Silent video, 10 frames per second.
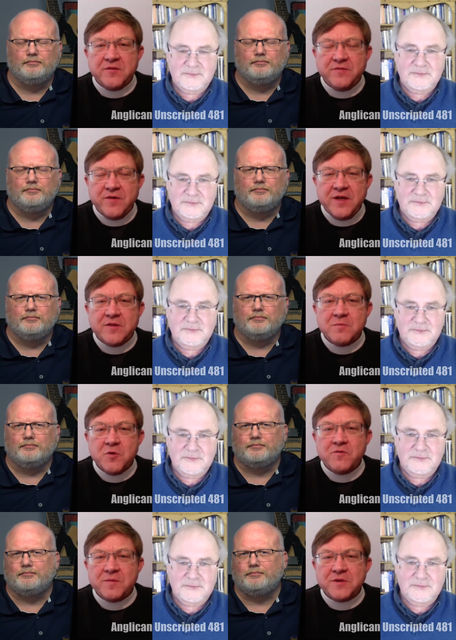Speaker 1: the in the
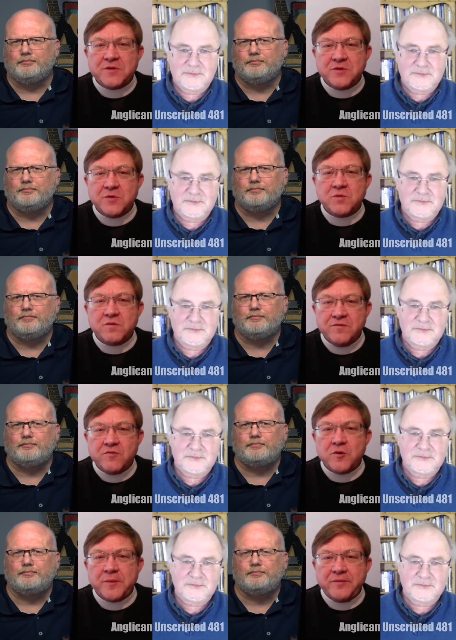movement to
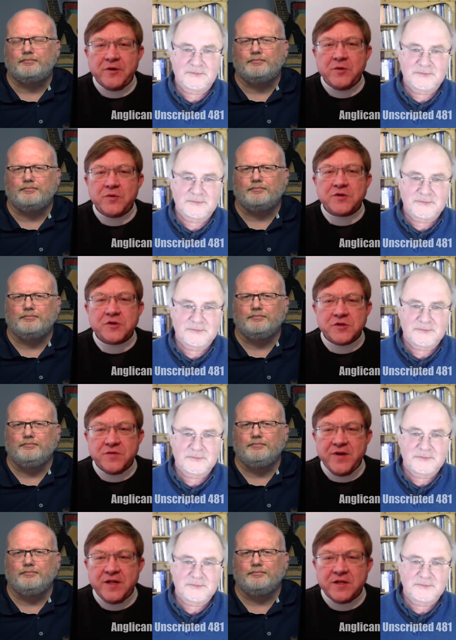reform and renew the
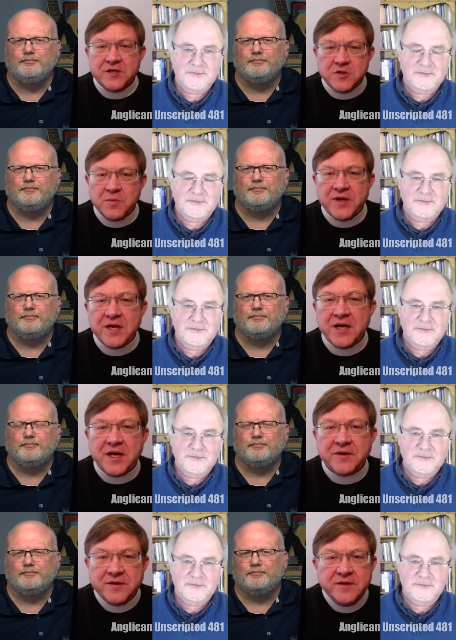Church of England to bring it
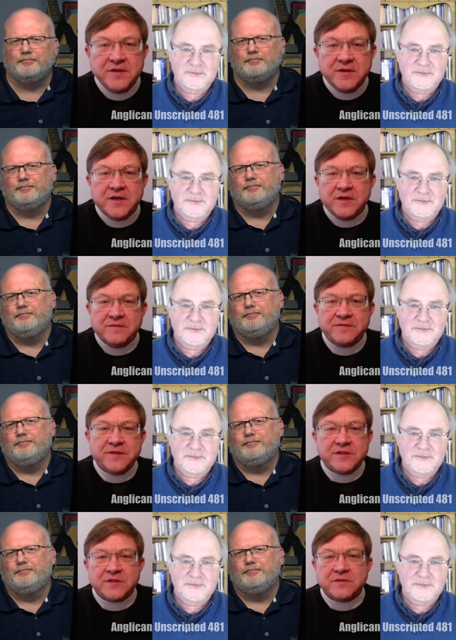out of
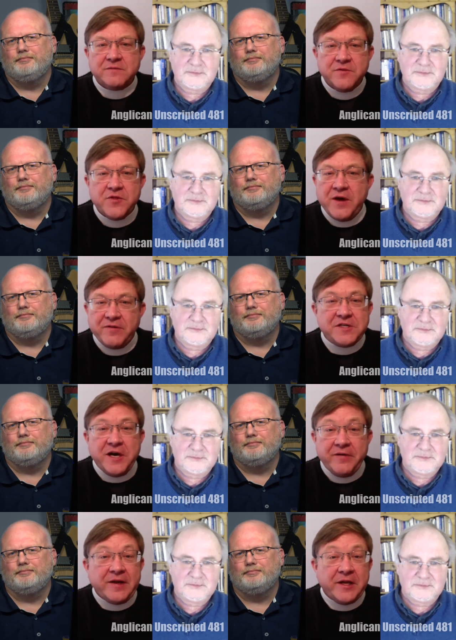its
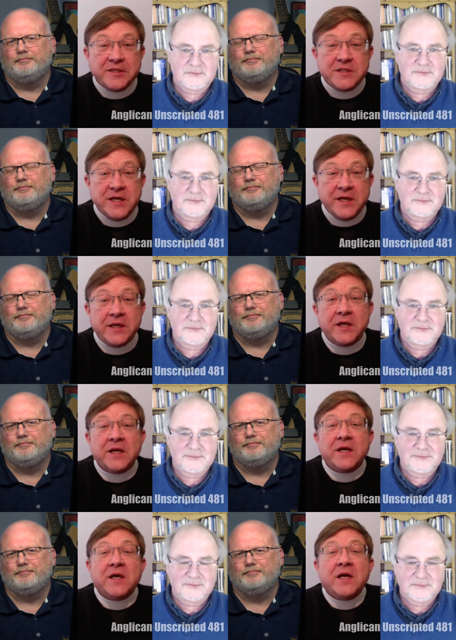Thyatira-like state.
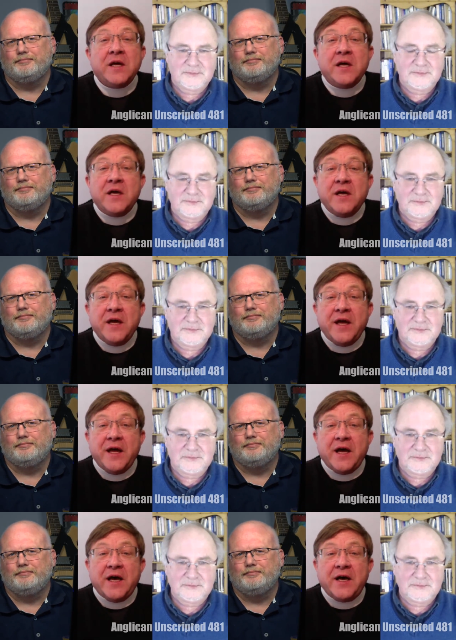
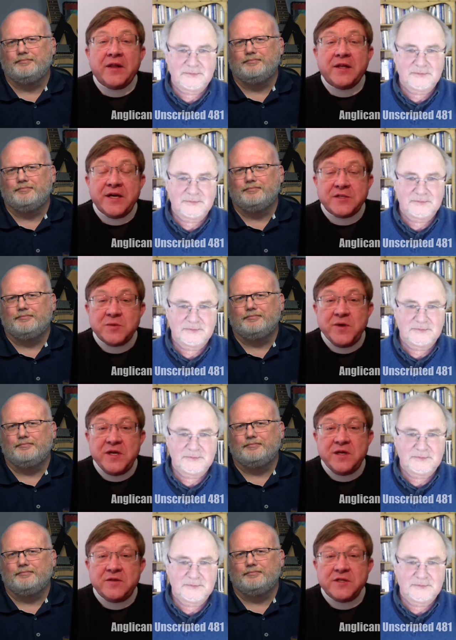Uh, last
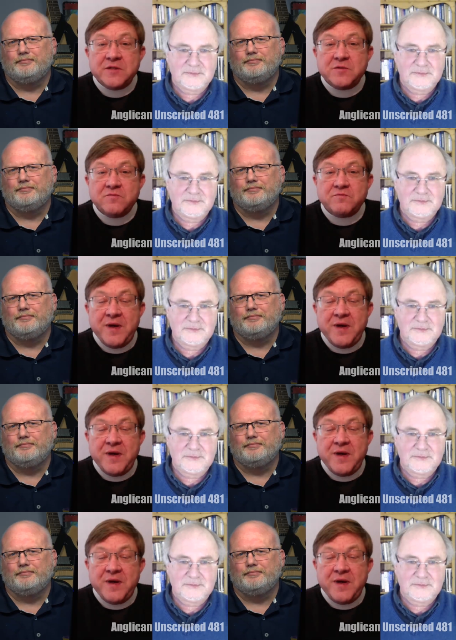week, this